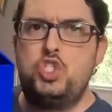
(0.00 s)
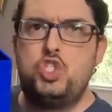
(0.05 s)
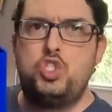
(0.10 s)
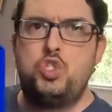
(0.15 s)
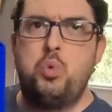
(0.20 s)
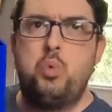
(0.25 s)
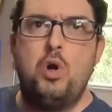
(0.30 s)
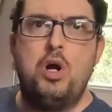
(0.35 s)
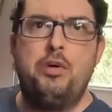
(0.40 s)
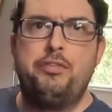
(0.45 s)

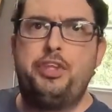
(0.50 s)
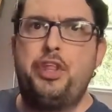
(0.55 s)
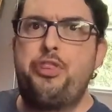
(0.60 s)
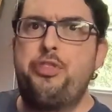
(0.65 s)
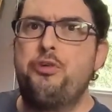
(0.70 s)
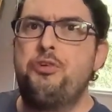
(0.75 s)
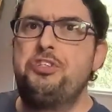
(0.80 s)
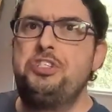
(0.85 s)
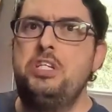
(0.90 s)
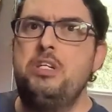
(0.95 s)
12 to
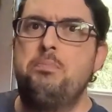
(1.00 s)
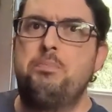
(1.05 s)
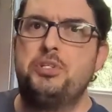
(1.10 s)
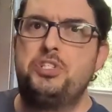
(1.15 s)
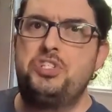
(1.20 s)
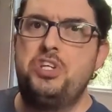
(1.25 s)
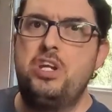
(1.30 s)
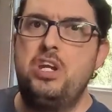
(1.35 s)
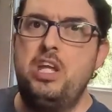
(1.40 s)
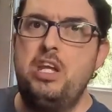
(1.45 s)

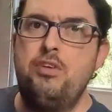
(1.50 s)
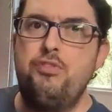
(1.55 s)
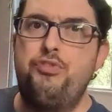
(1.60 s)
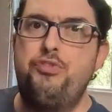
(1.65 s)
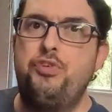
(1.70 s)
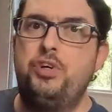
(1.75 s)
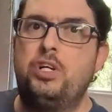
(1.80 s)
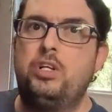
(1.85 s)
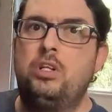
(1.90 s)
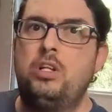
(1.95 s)
13%
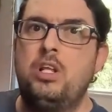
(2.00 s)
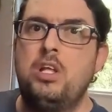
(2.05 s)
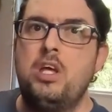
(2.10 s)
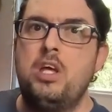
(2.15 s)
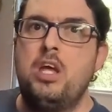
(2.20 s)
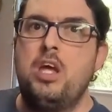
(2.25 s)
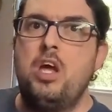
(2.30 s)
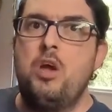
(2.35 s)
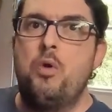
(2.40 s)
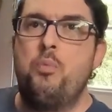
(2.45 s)
infill,
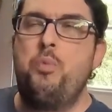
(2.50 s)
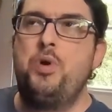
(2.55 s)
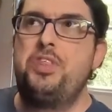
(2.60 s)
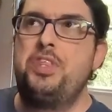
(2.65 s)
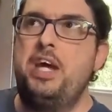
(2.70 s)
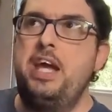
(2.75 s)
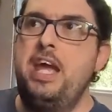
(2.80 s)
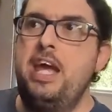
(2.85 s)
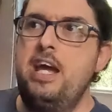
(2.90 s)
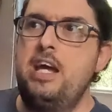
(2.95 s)
with
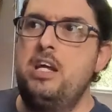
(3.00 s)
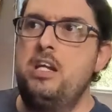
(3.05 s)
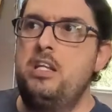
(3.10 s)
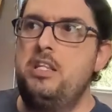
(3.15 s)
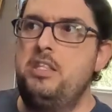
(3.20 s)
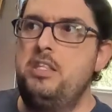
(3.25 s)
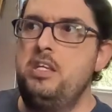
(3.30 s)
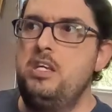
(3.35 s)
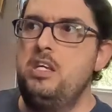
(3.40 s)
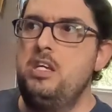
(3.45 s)
I had
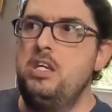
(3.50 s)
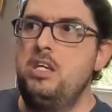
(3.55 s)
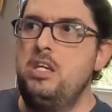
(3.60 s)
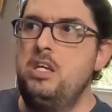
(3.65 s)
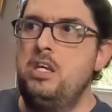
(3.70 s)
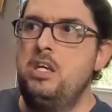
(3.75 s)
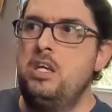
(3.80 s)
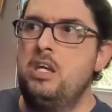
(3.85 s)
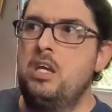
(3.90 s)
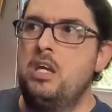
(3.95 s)

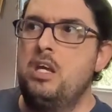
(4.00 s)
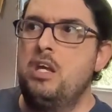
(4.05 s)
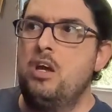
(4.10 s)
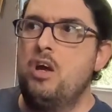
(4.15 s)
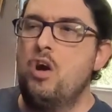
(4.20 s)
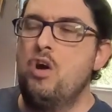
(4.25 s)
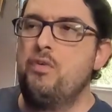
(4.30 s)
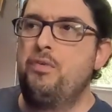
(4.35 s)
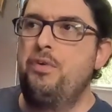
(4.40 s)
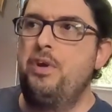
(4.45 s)
the
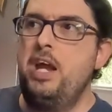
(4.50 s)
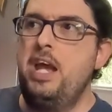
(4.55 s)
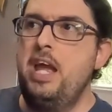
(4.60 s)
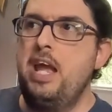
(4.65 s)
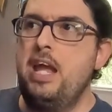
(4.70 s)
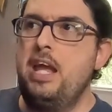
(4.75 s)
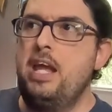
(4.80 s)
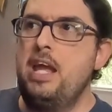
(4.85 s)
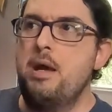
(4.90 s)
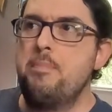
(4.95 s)

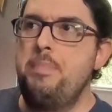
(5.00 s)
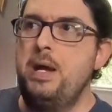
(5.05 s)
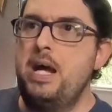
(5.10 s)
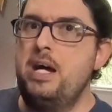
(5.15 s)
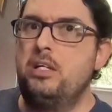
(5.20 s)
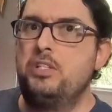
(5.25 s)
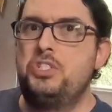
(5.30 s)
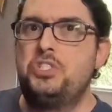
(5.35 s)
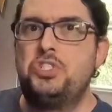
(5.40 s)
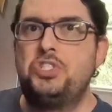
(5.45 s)
overhang
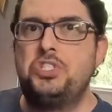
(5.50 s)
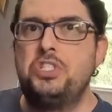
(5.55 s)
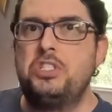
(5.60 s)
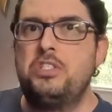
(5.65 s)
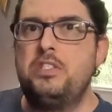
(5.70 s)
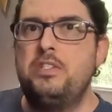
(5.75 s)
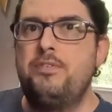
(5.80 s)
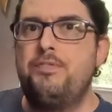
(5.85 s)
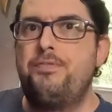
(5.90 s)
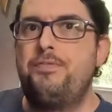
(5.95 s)
about
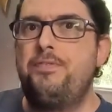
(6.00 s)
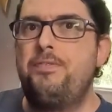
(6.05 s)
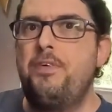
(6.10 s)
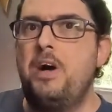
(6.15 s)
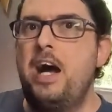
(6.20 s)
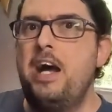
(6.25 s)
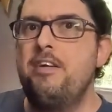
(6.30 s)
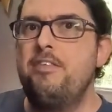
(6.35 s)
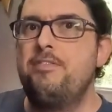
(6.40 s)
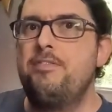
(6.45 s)
60
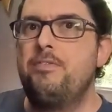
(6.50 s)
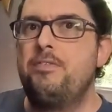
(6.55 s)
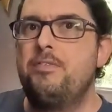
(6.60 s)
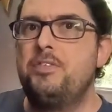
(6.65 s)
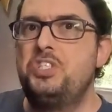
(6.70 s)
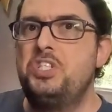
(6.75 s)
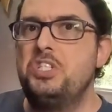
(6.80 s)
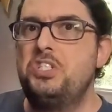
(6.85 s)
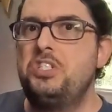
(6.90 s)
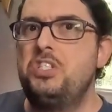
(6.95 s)

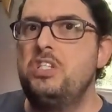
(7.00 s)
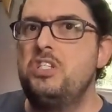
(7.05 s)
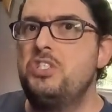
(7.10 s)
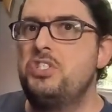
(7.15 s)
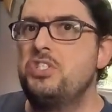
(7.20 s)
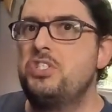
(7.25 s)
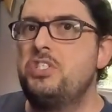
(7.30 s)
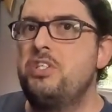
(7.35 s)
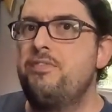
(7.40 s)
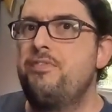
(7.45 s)
to
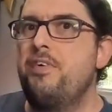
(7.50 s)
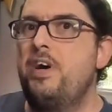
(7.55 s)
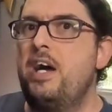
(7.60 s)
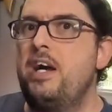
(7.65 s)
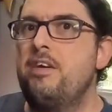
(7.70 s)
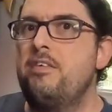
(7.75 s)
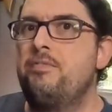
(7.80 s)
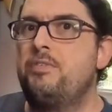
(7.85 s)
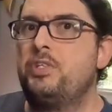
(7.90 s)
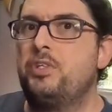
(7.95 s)

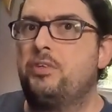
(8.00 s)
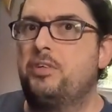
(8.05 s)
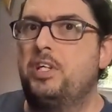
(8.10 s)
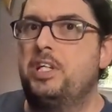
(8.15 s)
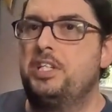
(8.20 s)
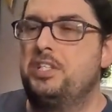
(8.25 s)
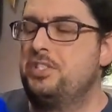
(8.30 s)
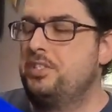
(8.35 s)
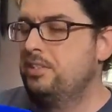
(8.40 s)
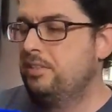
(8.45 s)
65
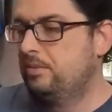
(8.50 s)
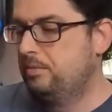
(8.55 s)
degrees.